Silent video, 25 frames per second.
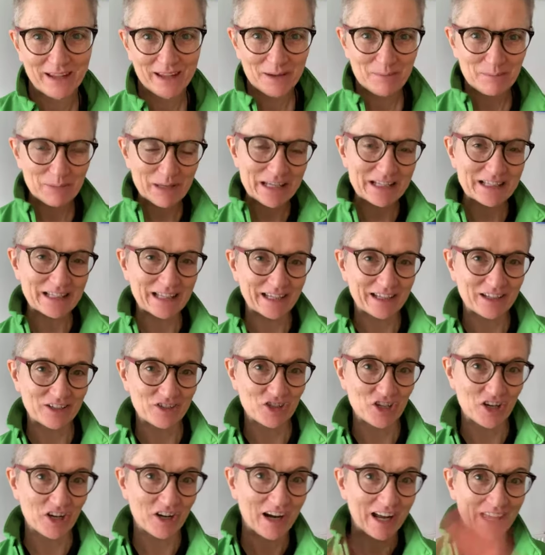Please like and
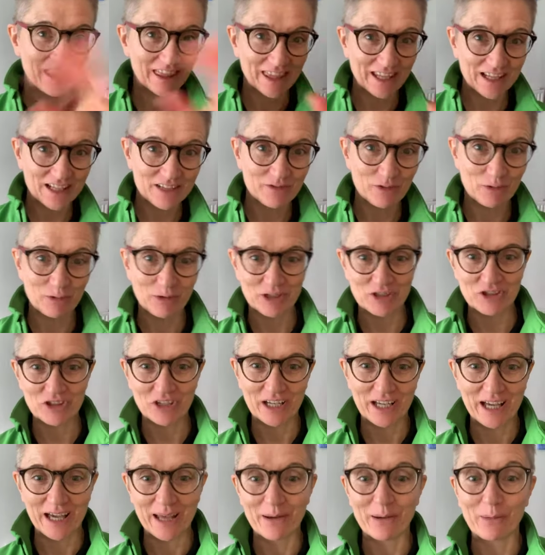share, and thanks for watching,
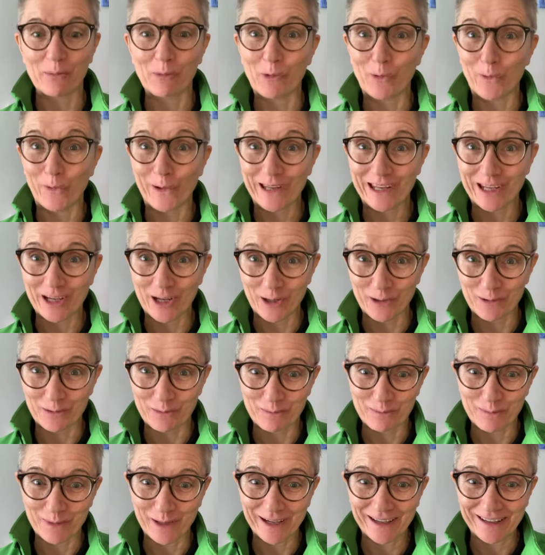and I'm away now.
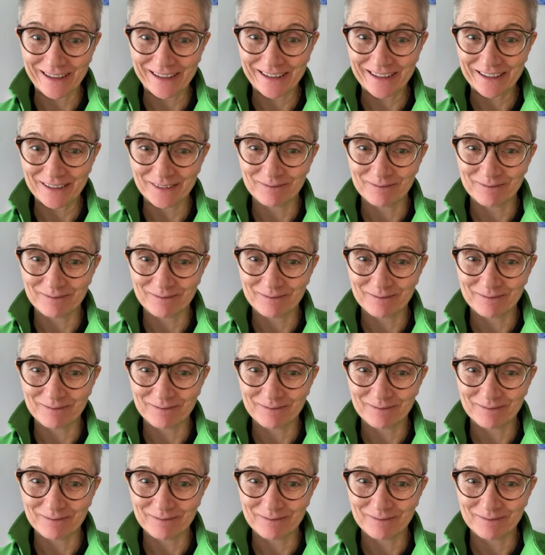Bye.